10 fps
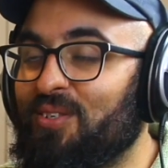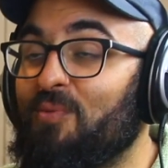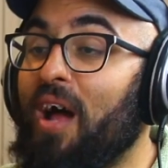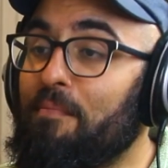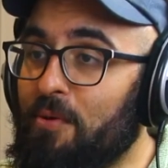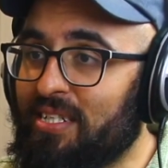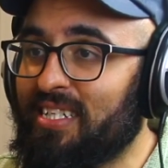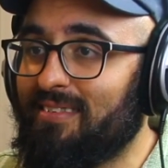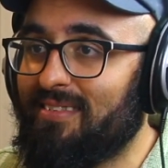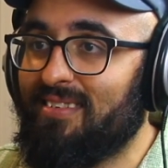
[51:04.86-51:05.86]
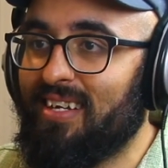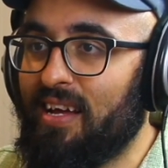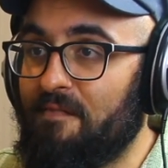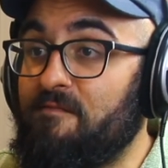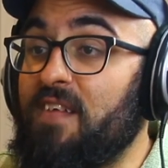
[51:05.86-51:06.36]
So Rob Bottin
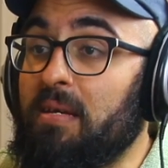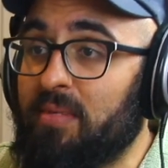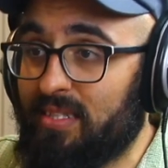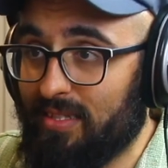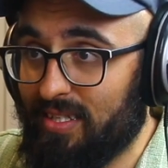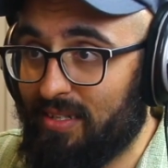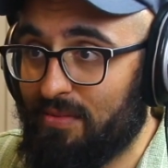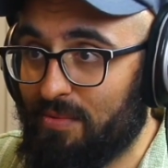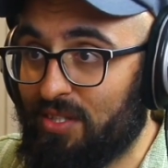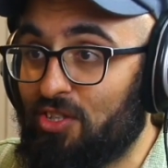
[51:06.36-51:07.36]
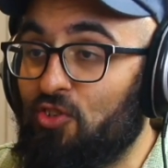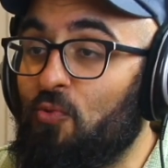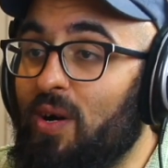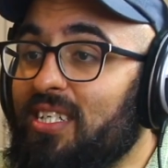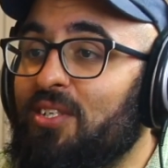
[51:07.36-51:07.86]
famously was
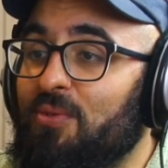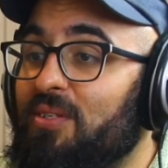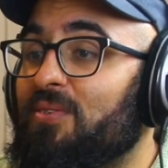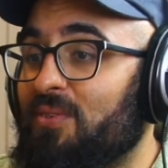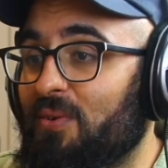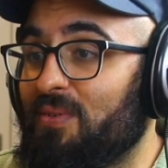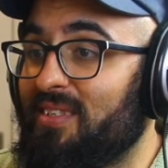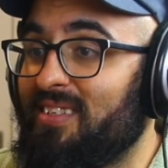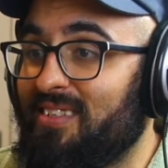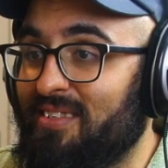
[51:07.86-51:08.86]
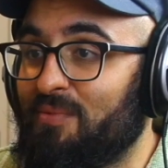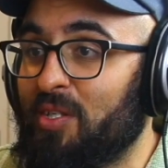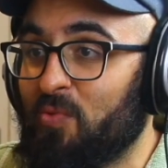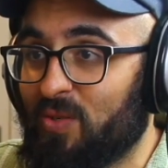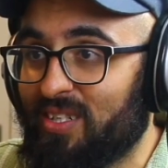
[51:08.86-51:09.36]
22 years old
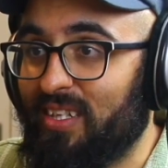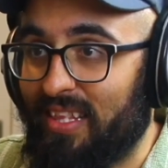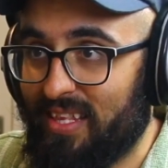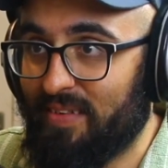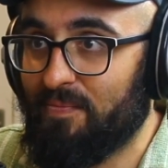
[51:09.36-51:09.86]
when he worked on the thing.